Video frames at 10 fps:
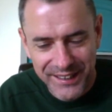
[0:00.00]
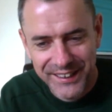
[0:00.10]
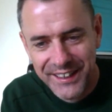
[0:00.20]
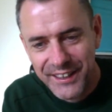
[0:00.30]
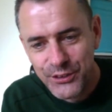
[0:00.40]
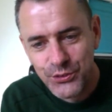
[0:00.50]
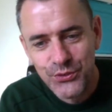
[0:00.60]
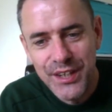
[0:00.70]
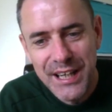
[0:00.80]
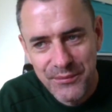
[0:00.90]
It was
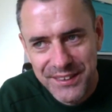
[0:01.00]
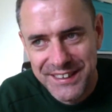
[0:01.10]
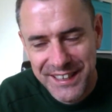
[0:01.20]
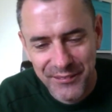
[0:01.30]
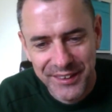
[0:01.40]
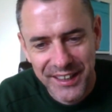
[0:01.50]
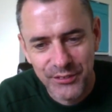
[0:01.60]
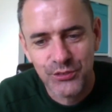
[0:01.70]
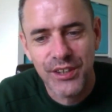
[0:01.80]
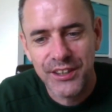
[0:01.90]
really windy that weekend.
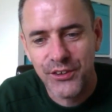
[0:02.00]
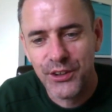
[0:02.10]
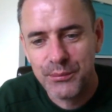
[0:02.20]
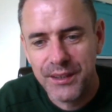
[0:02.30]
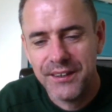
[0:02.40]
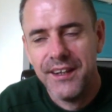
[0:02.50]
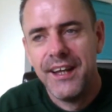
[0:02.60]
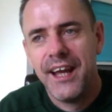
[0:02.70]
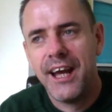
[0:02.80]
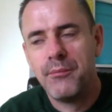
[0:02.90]
It was really cold up there,
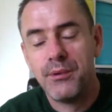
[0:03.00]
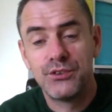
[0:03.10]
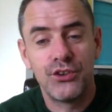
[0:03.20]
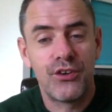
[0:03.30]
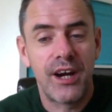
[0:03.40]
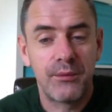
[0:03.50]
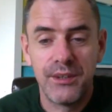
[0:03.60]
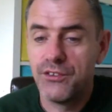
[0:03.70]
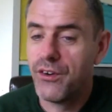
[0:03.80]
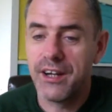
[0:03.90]
but it was good crack. We
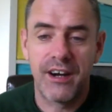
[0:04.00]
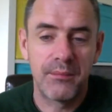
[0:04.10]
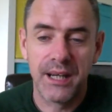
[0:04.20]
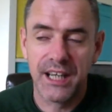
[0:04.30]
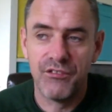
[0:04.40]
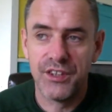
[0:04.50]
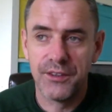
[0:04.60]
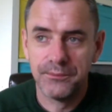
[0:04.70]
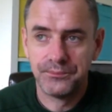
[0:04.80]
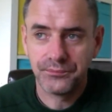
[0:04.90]
had great crack that kind of
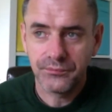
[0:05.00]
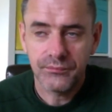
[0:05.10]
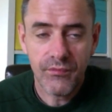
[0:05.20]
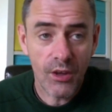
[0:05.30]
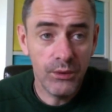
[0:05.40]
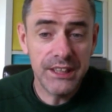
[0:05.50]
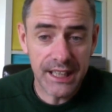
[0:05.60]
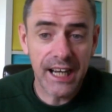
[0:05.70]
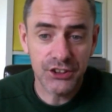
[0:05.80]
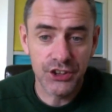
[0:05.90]
video. We did
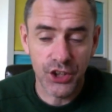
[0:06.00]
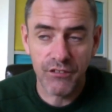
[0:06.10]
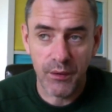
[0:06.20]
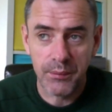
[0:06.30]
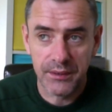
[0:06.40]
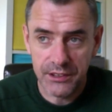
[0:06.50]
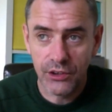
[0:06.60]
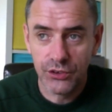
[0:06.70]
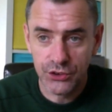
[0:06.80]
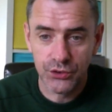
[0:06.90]
actually drive up a
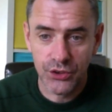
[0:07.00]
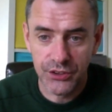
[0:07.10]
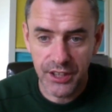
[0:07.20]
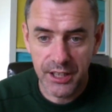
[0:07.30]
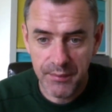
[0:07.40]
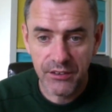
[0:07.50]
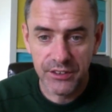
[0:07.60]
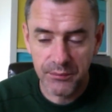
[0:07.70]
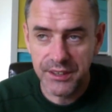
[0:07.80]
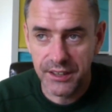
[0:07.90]
closed road on a
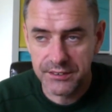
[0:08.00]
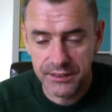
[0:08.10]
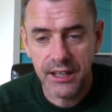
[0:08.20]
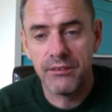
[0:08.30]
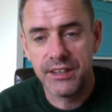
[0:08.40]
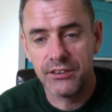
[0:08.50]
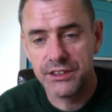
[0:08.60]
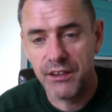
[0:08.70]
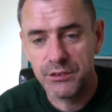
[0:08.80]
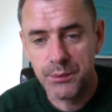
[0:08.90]
mountain that we got the county council
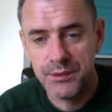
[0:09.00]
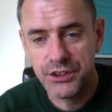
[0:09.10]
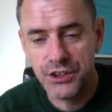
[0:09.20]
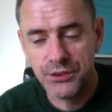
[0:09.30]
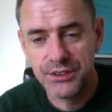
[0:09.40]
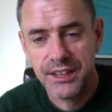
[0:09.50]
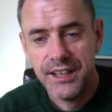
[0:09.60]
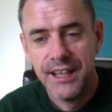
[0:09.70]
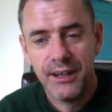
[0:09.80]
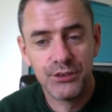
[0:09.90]
to give us permission to do it.
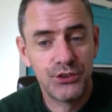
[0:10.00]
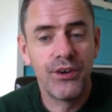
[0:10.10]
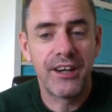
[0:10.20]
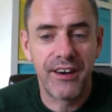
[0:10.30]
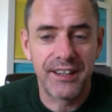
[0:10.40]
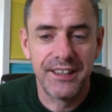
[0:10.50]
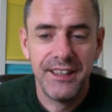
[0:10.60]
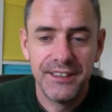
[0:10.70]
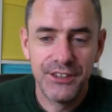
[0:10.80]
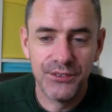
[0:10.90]
It was great crack
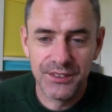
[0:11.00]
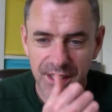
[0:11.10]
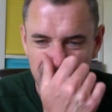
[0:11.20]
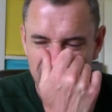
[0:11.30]
to do it.